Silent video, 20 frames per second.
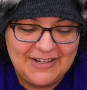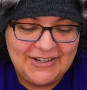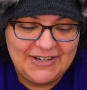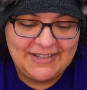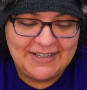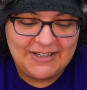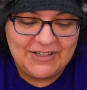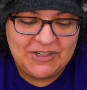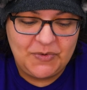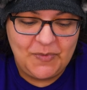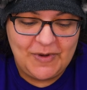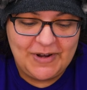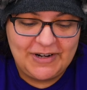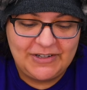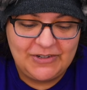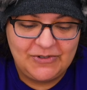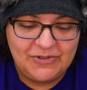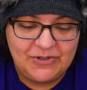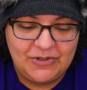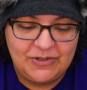She said she wanted
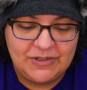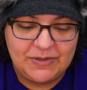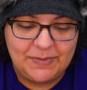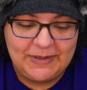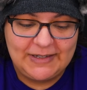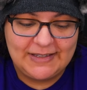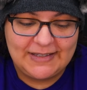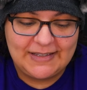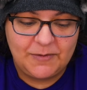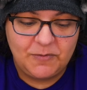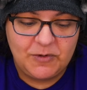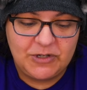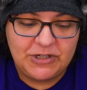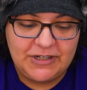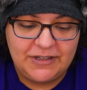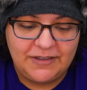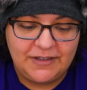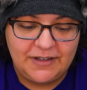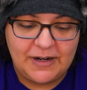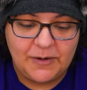to introduce me to someone
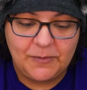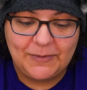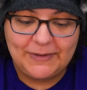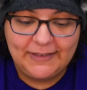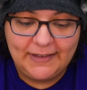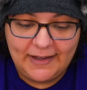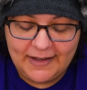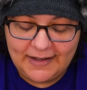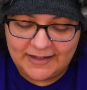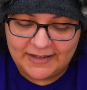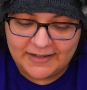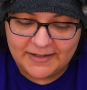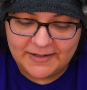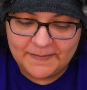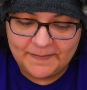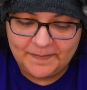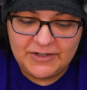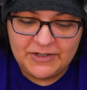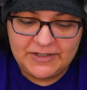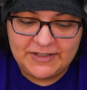she thought I would like.
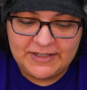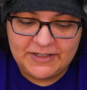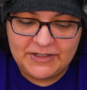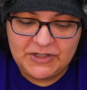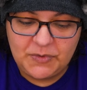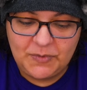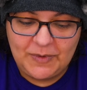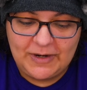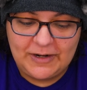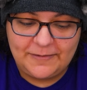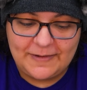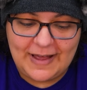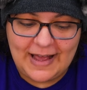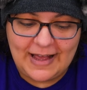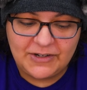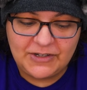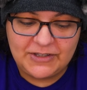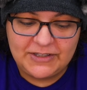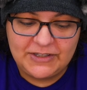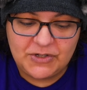She said she would have
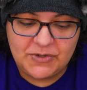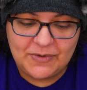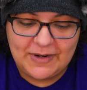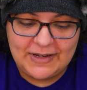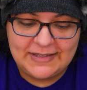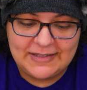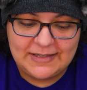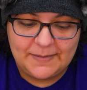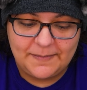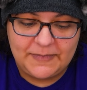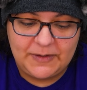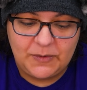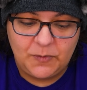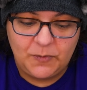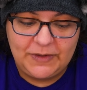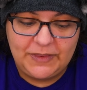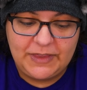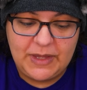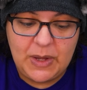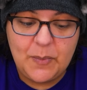actually tried something
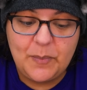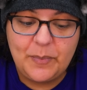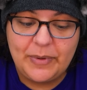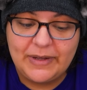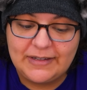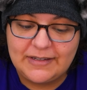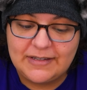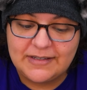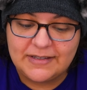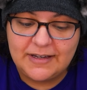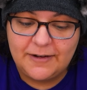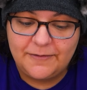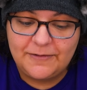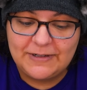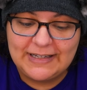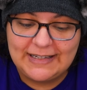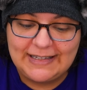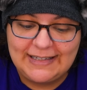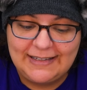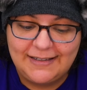with him, but
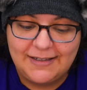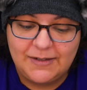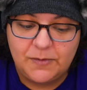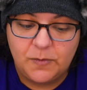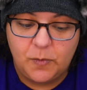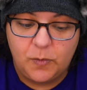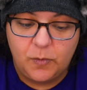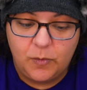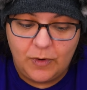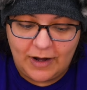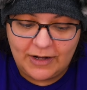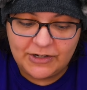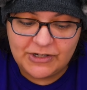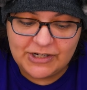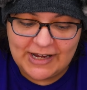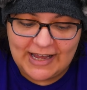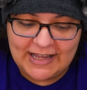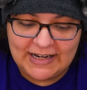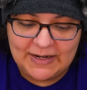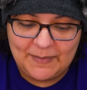discovered that he didn't
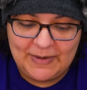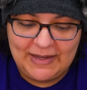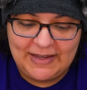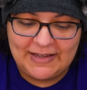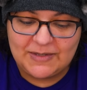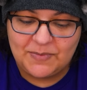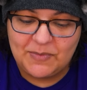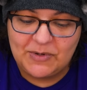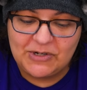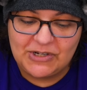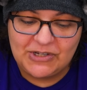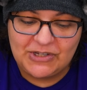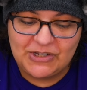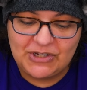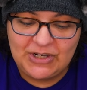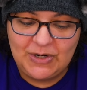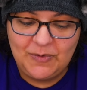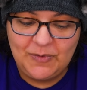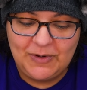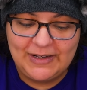watch anime as much as
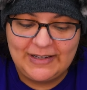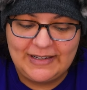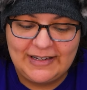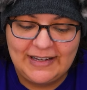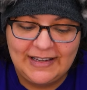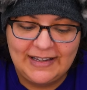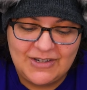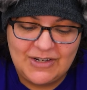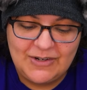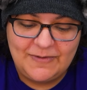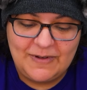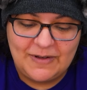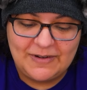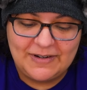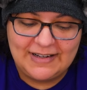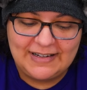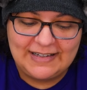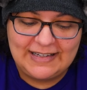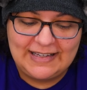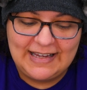she would. She found
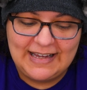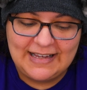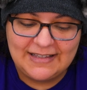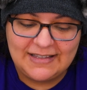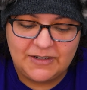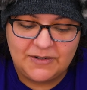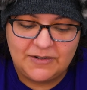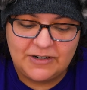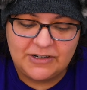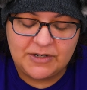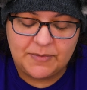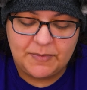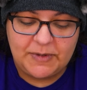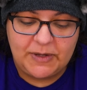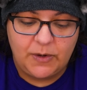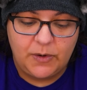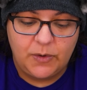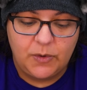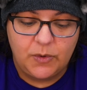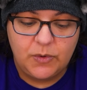out he has a crush on
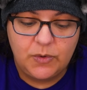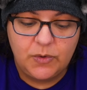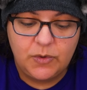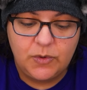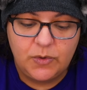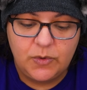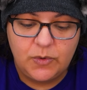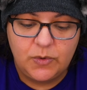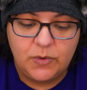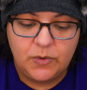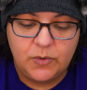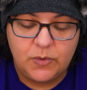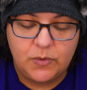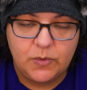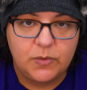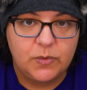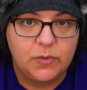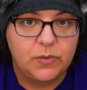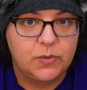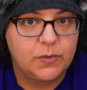me.
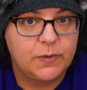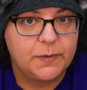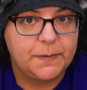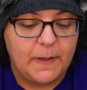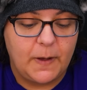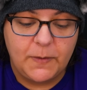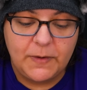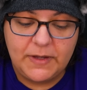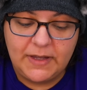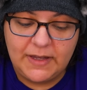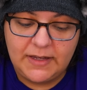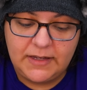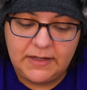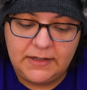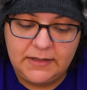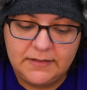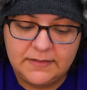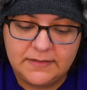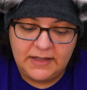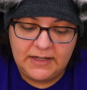Oh.
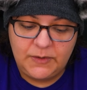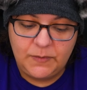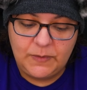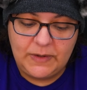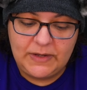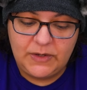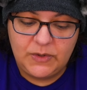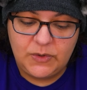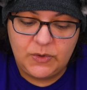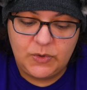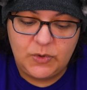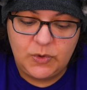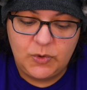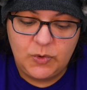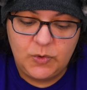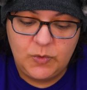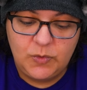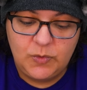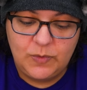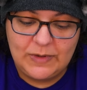Okay. Anyway,
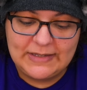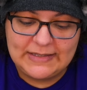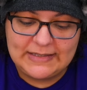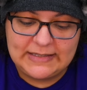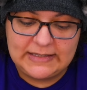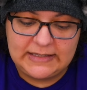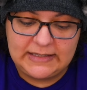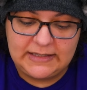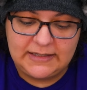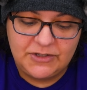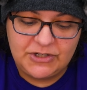who was he?